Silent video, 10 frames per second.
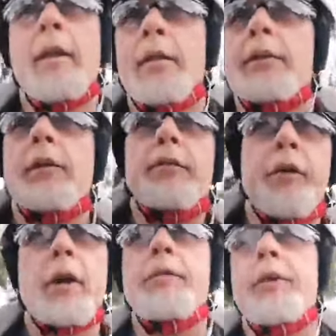that's in
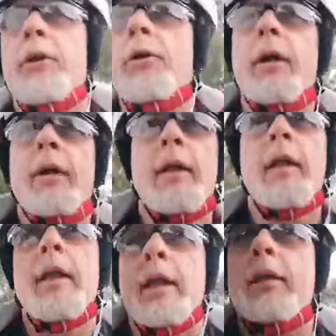front of you
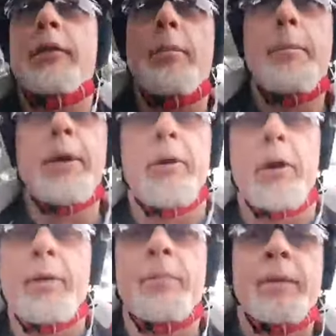is a
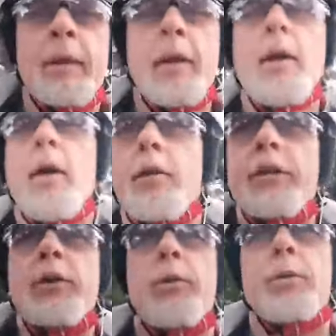mirror of
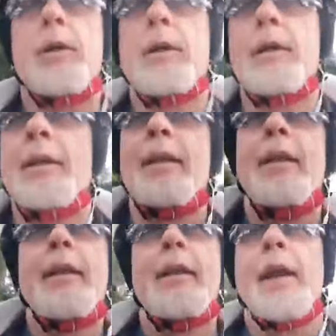you.
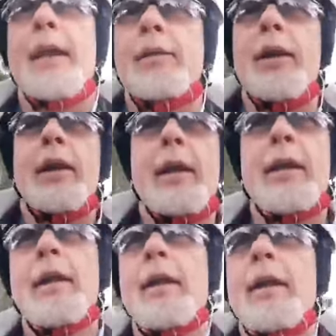And
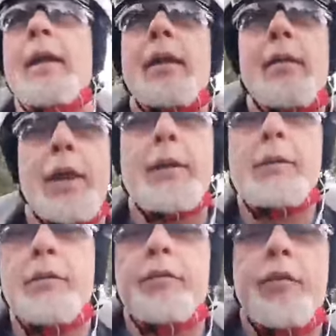that
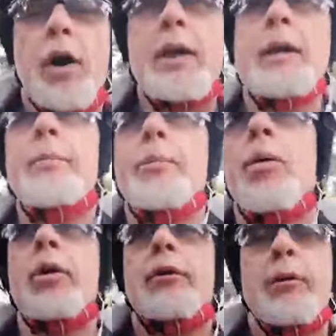is vitally
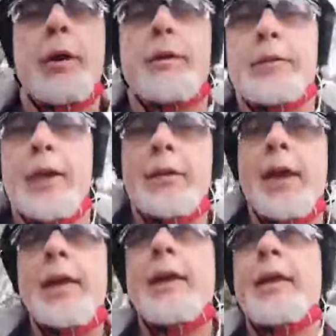important to understand
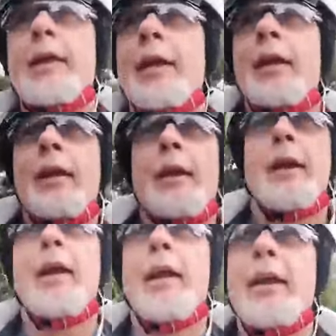that,
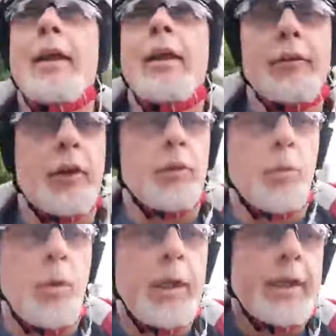so that
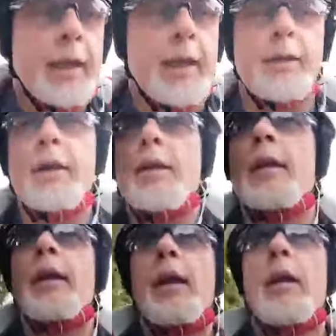we can
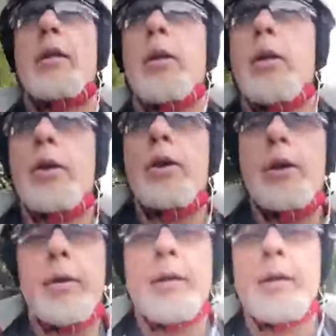
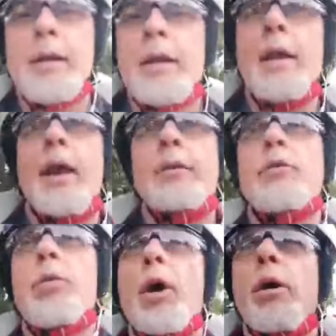learn
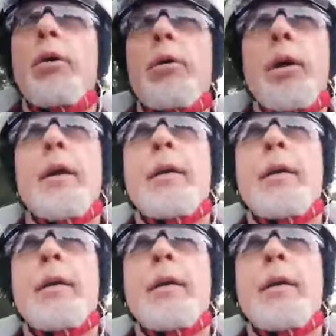and grow.